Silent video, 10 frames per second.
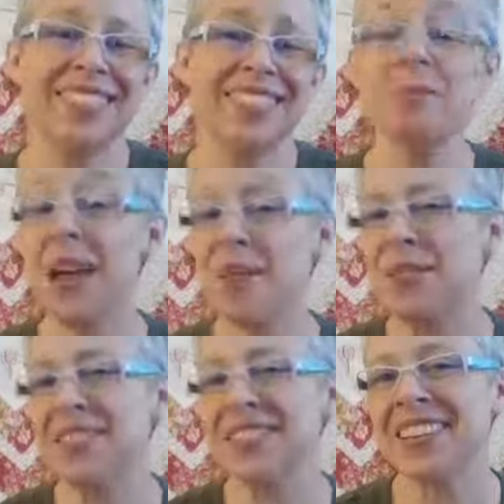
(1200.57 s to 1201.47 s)

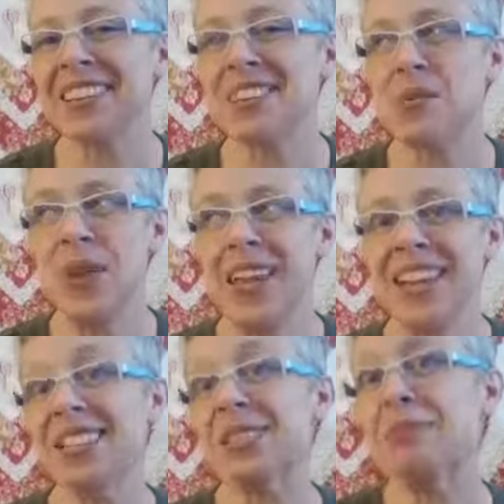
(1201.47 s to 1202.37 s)
Sometimes
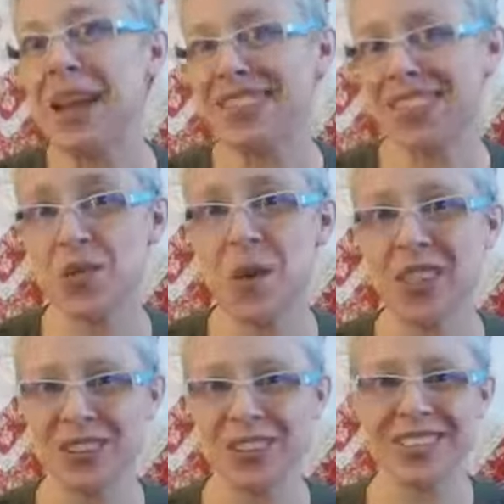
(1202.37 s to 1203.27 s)
we express to
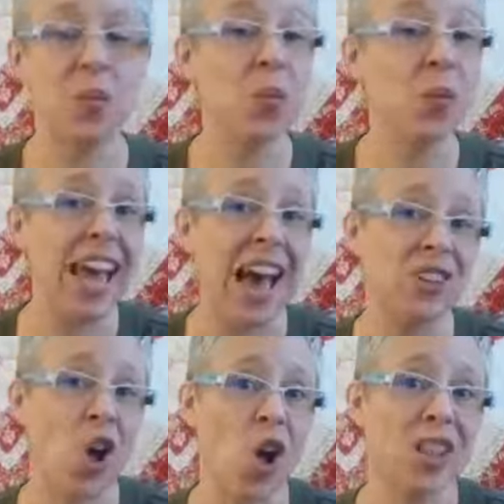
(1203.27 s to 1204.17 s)
others that we
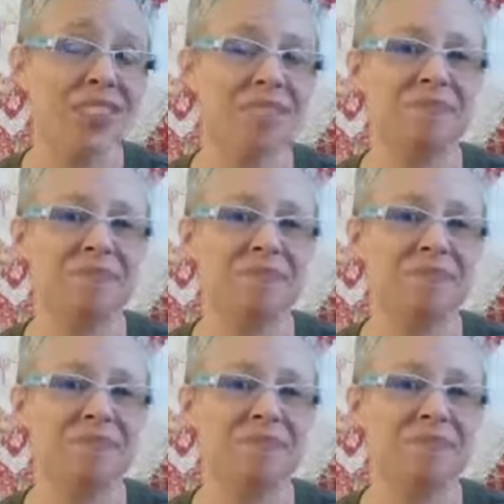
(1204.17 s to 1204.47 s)
have it all.